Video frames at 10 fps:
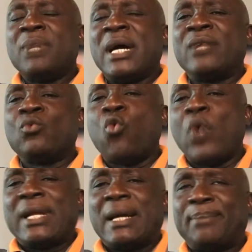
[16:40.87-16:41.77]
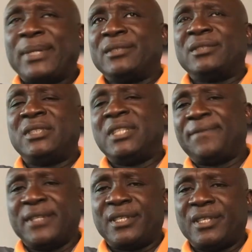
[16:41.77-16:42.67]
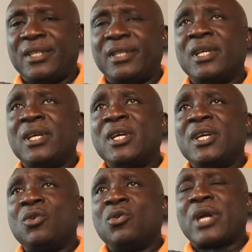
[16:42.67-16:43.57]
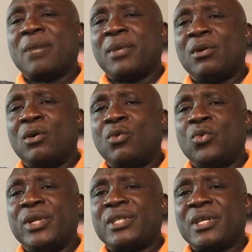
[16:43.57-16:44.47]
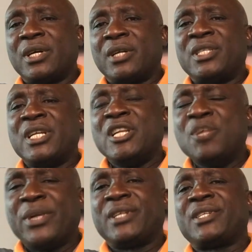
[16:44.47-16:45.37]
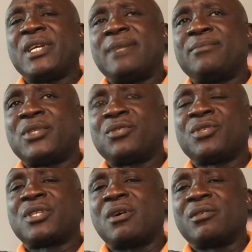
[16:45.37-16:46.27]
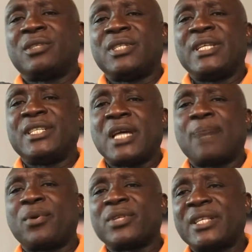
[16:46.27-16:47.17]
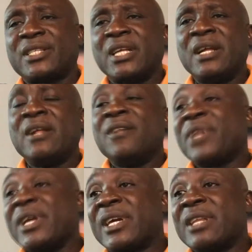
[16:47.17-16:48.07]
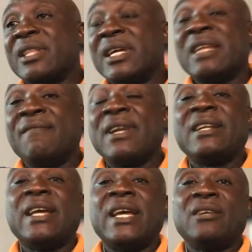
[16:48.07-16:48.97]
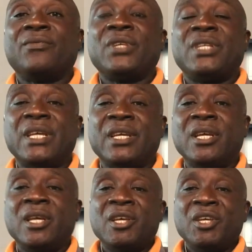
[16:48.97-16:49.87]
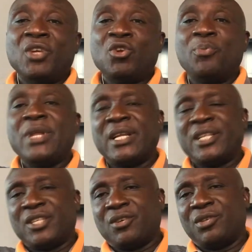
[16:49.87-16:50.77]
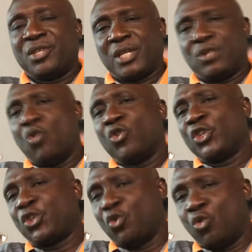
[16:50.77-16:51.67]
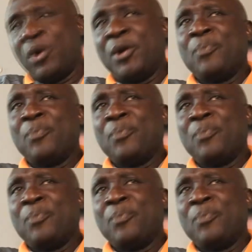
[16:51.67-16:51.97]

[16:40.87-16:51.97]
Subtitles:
And what happened, definitely, you know, came along with deliberate attempts to scuttle the entire process, thinking that even at the end of the day, you know, Binani is going to take the whole show.